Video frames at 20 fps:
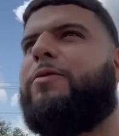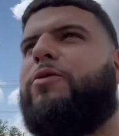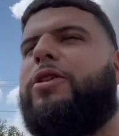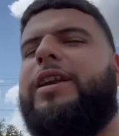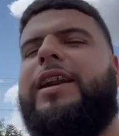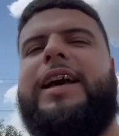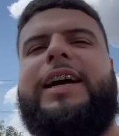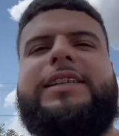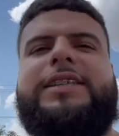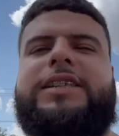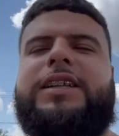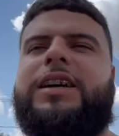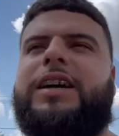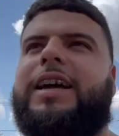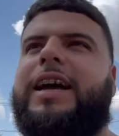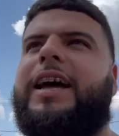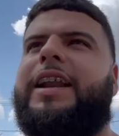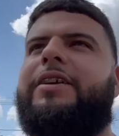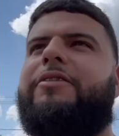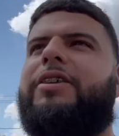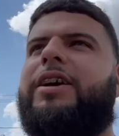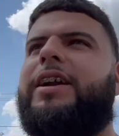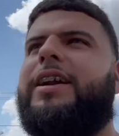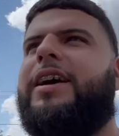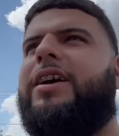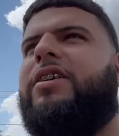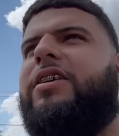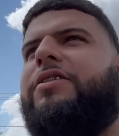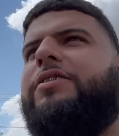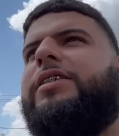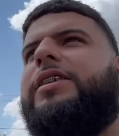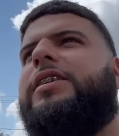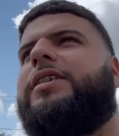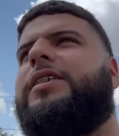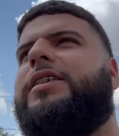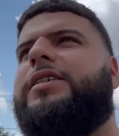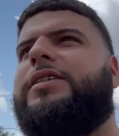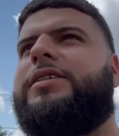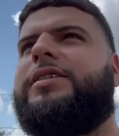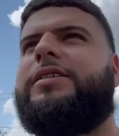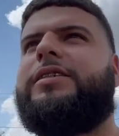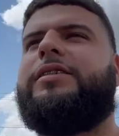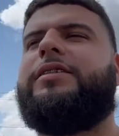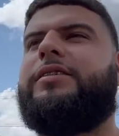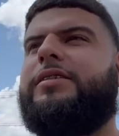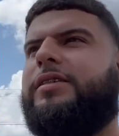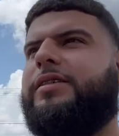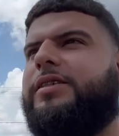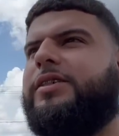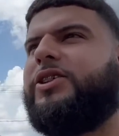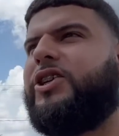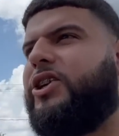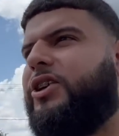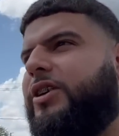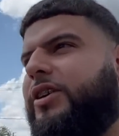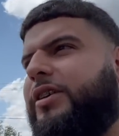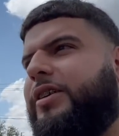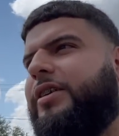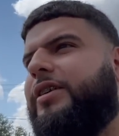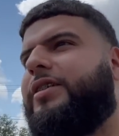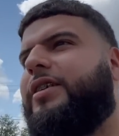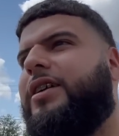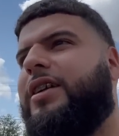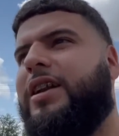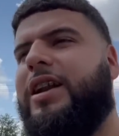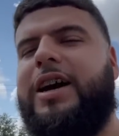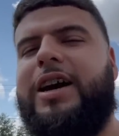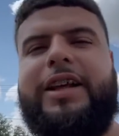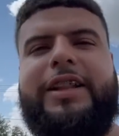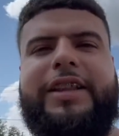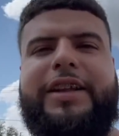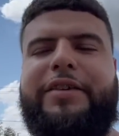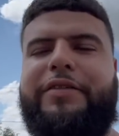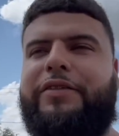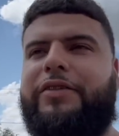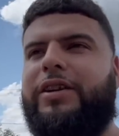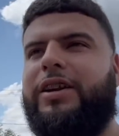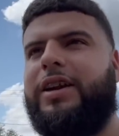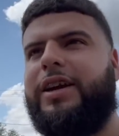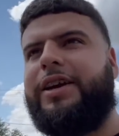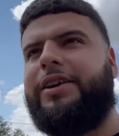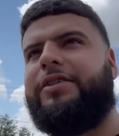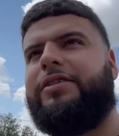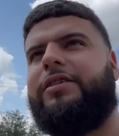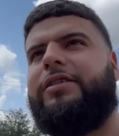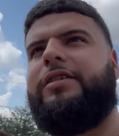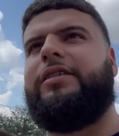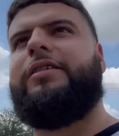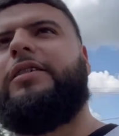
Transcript: one last look at it right now, how it looks, because it's gonna look a lot different later on